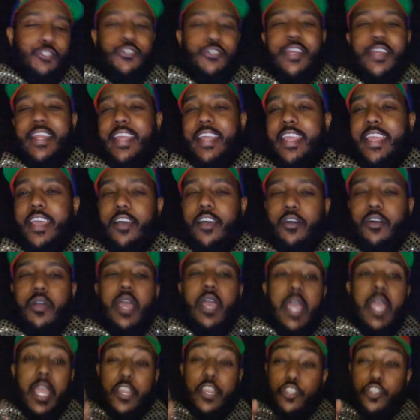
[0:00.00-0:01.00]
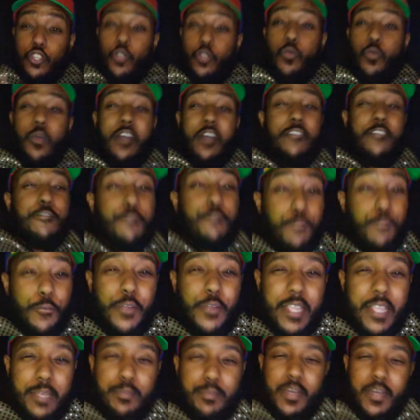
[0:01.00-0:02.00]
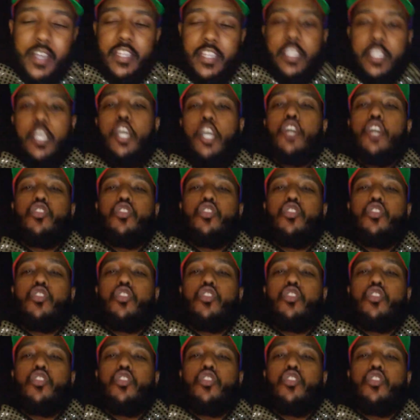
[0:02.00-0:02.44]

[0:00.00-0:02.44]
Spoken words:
trade account and you want free money